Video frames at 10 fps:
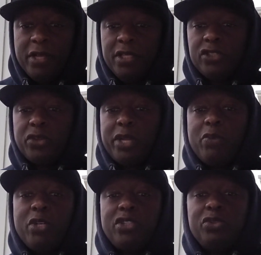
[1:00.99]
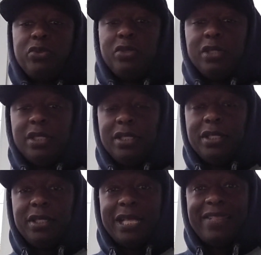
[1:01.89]
So they
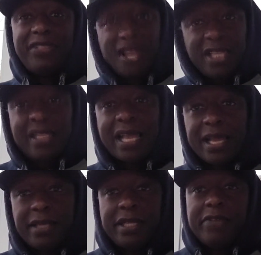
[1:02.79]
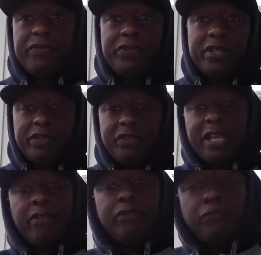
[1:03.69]
think that if they
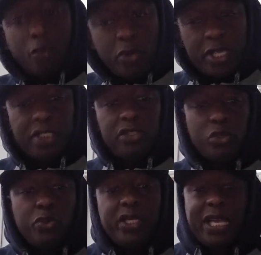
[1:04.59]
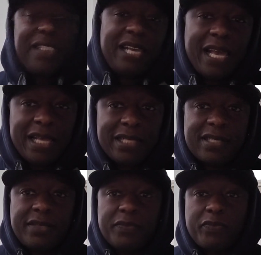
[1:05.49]
avoid doing that task,
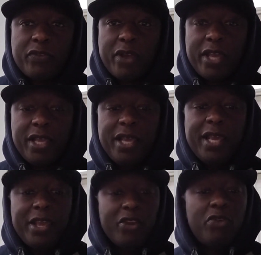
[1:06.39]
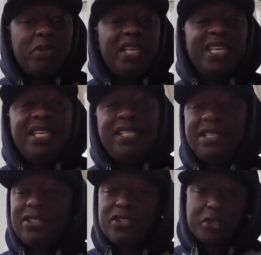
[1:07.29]
right, it will be
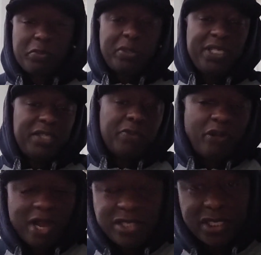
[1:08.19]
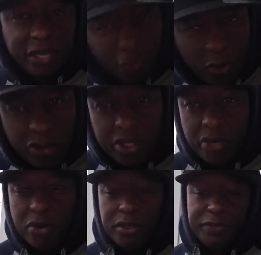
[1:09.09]
easier to complete the project they're working
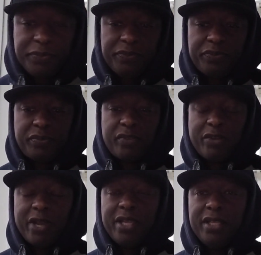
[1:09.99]
on, right?